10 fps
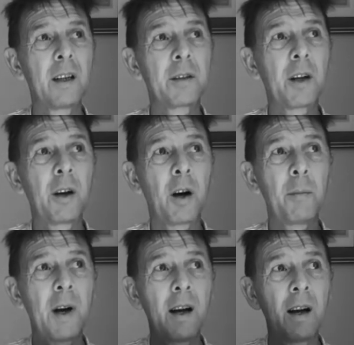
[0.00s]
So
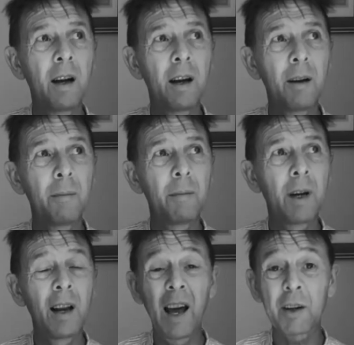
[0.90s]
I'm
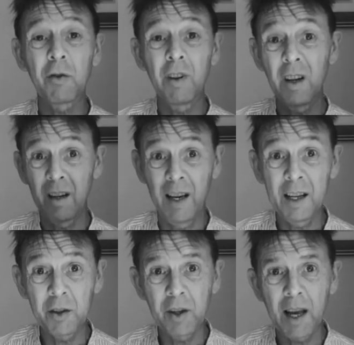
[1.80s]
a lecturer, an
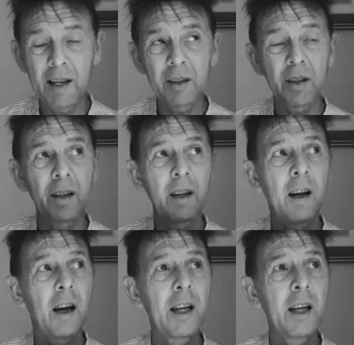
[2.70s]
educator.